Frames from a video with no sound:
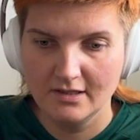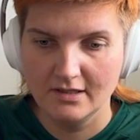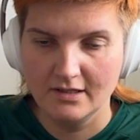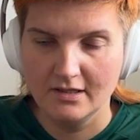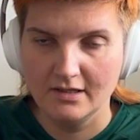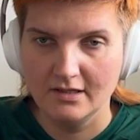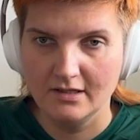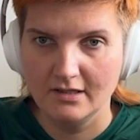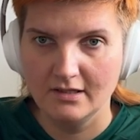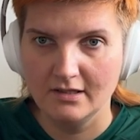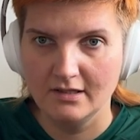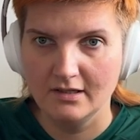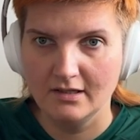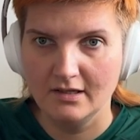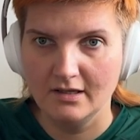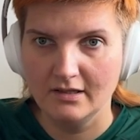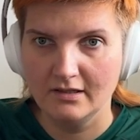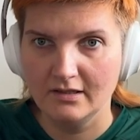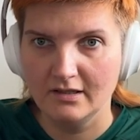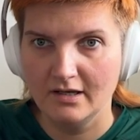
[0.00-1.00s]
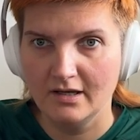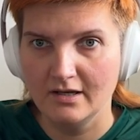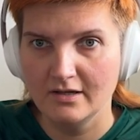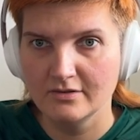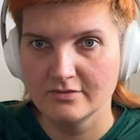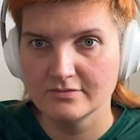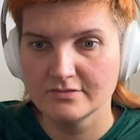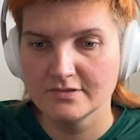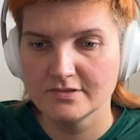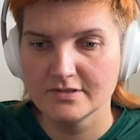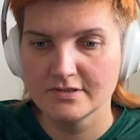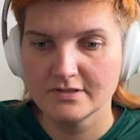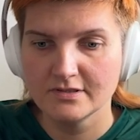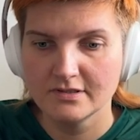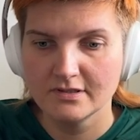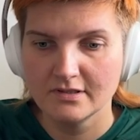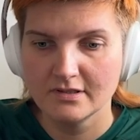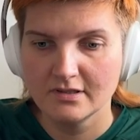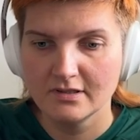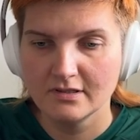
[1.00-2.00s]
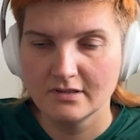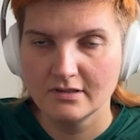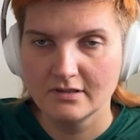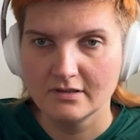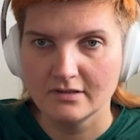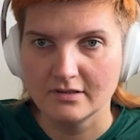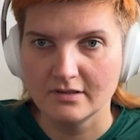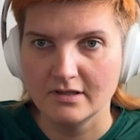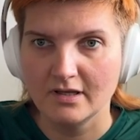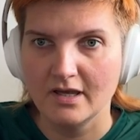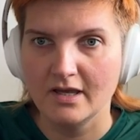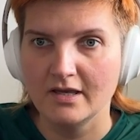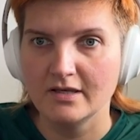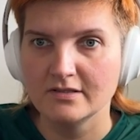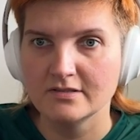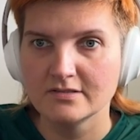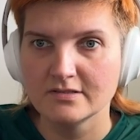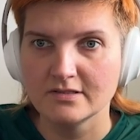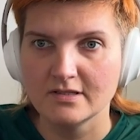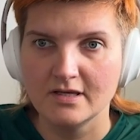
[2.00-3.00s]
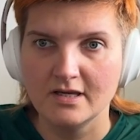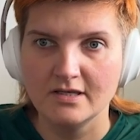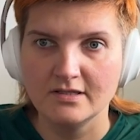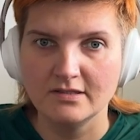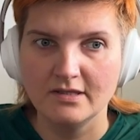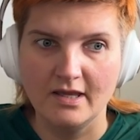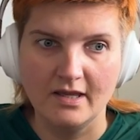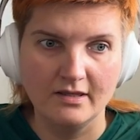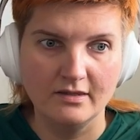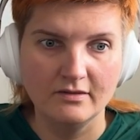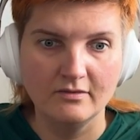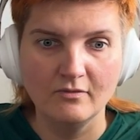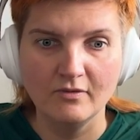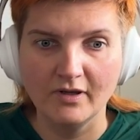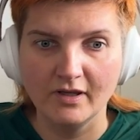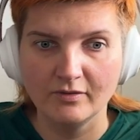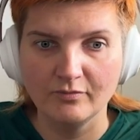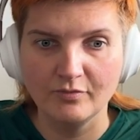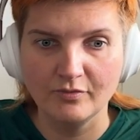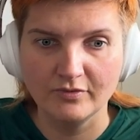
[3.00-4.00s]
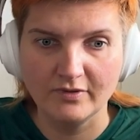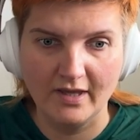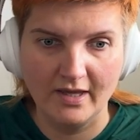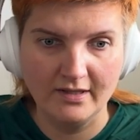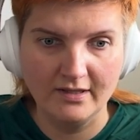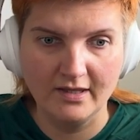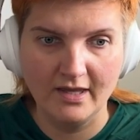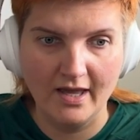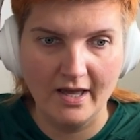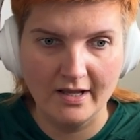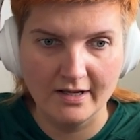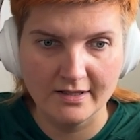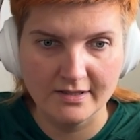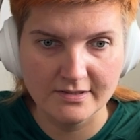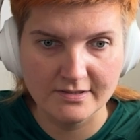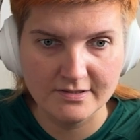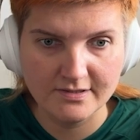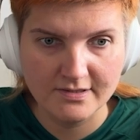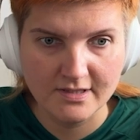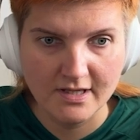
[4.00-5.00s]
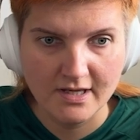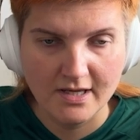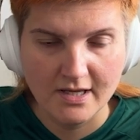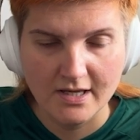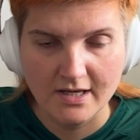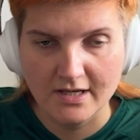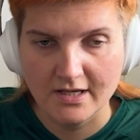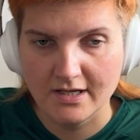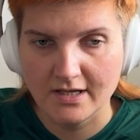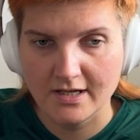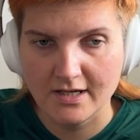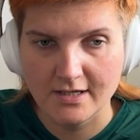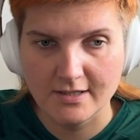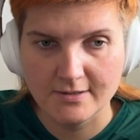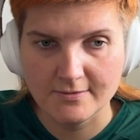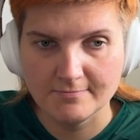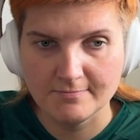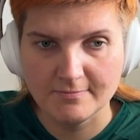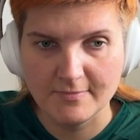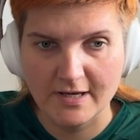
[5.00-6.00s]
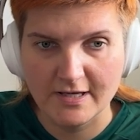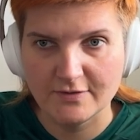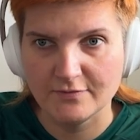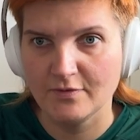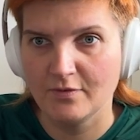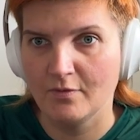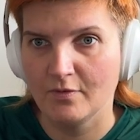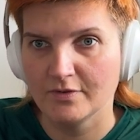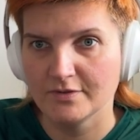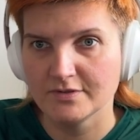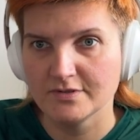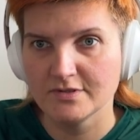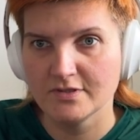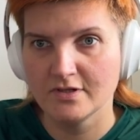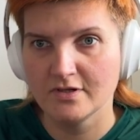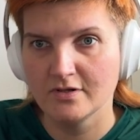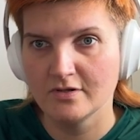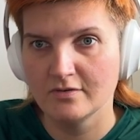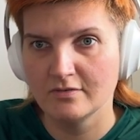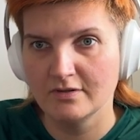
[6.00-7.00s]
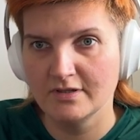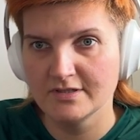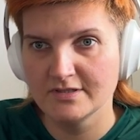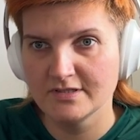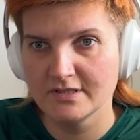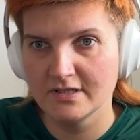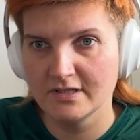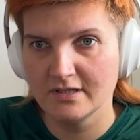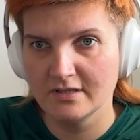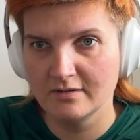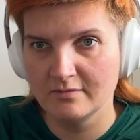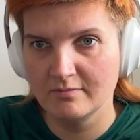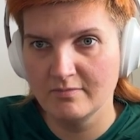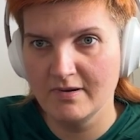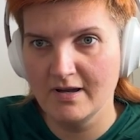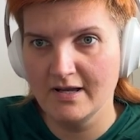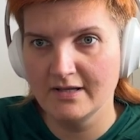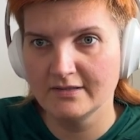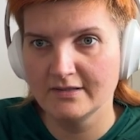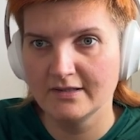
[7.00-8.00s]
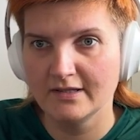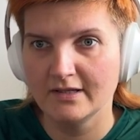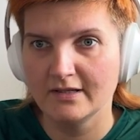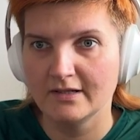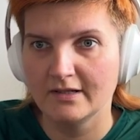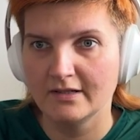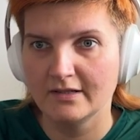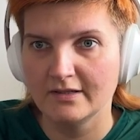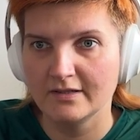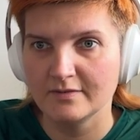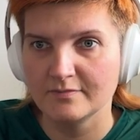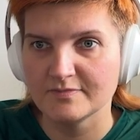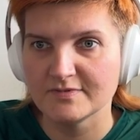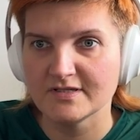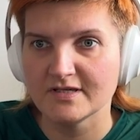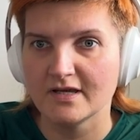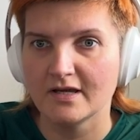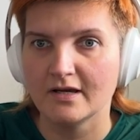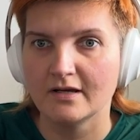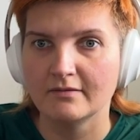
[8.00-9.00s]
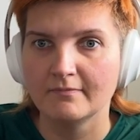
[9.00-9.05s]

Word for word: uh, account create and then we can put any alias um, as we want. So let's say Beata Lipska.